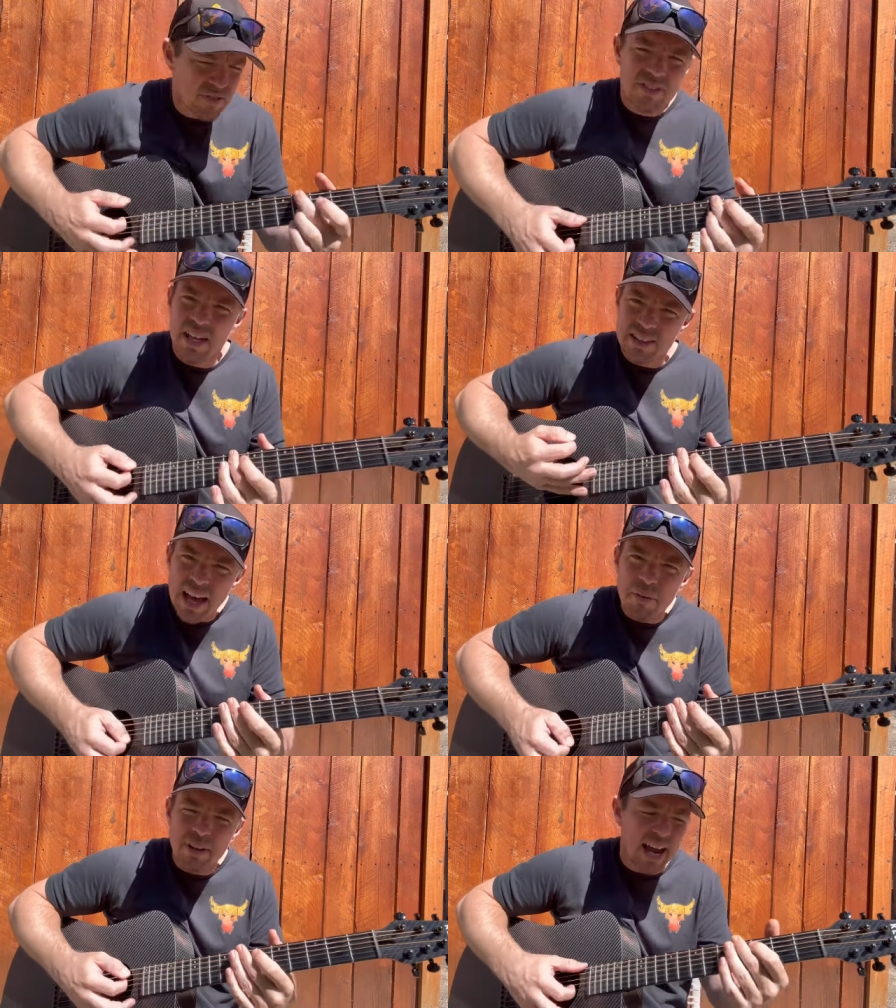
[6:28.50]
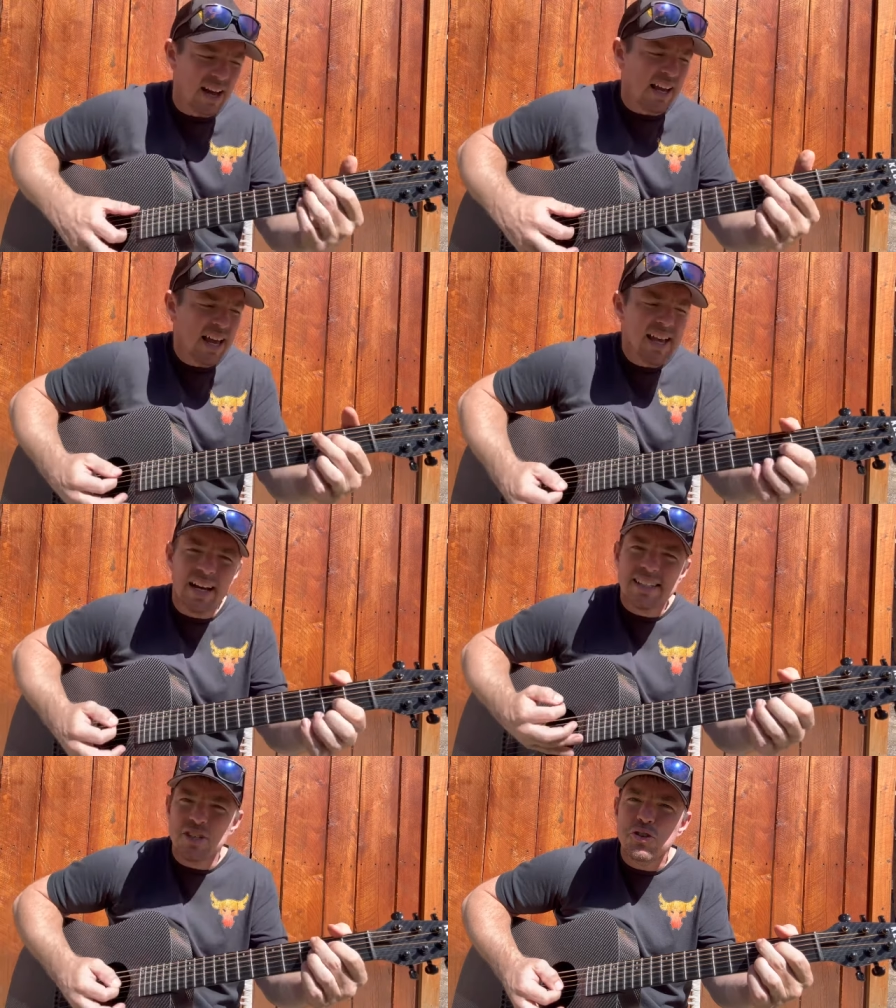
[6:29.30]
So that, that one kind of like,
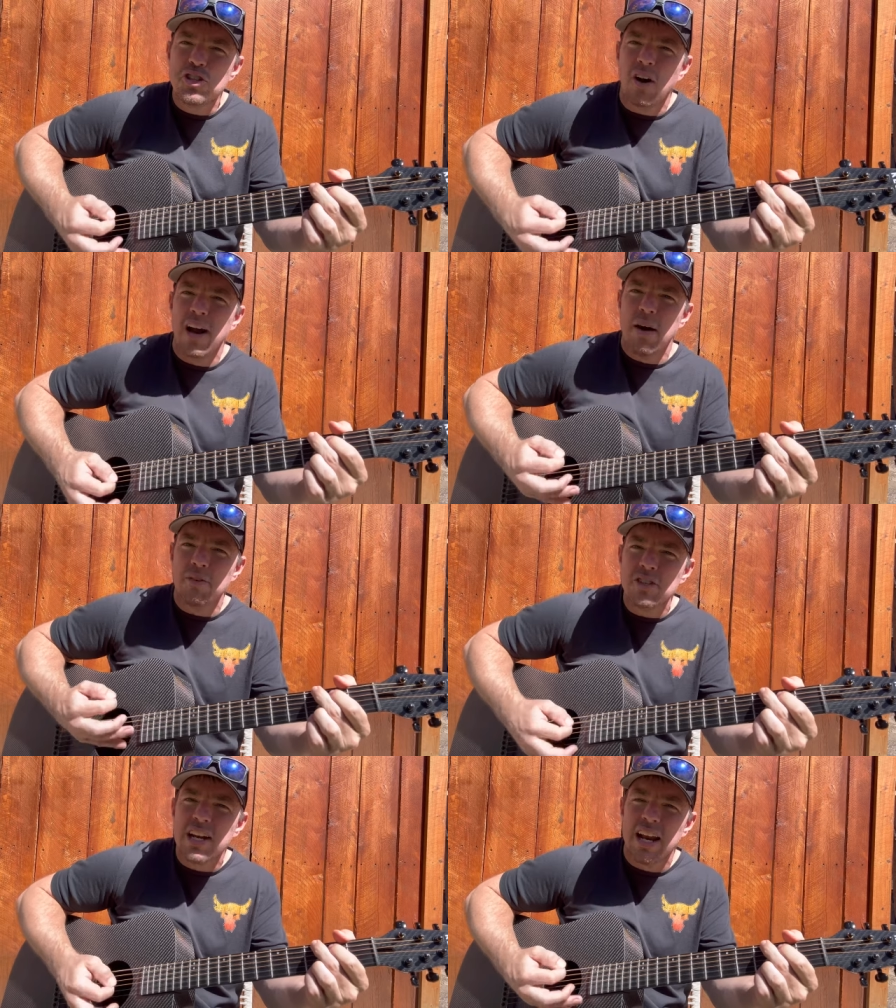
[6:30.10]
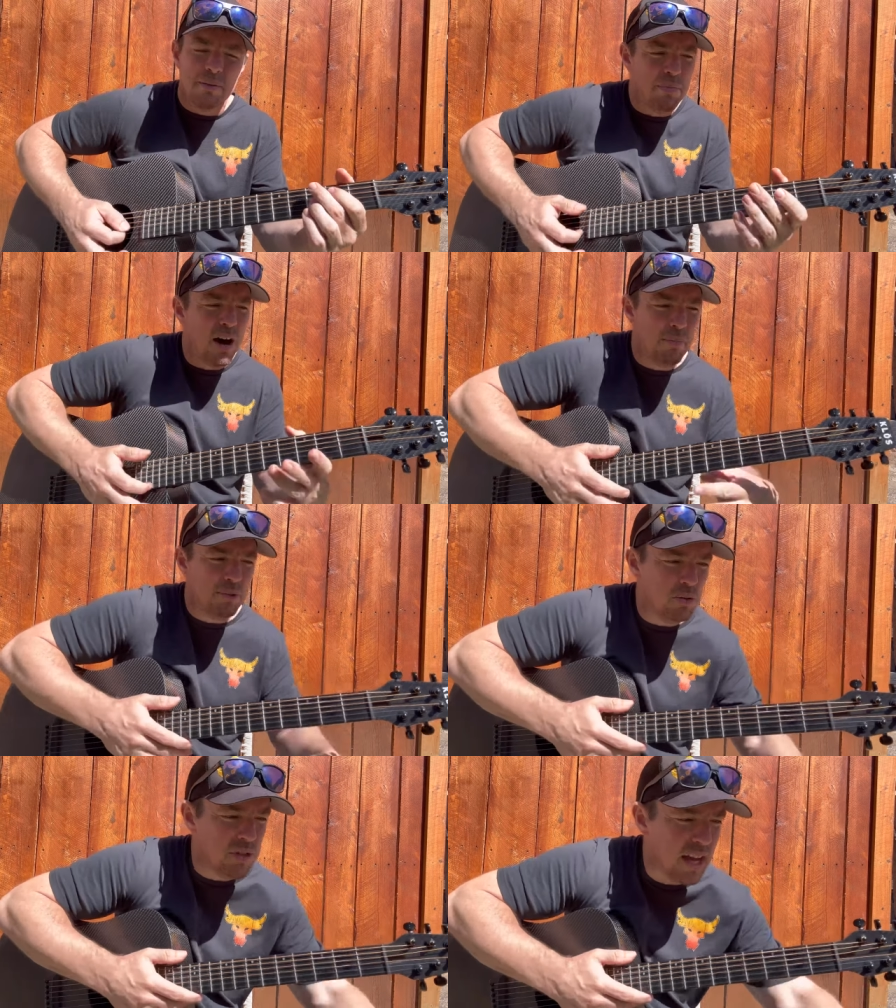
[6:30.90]
like I said, you start out with just kind of the palm mute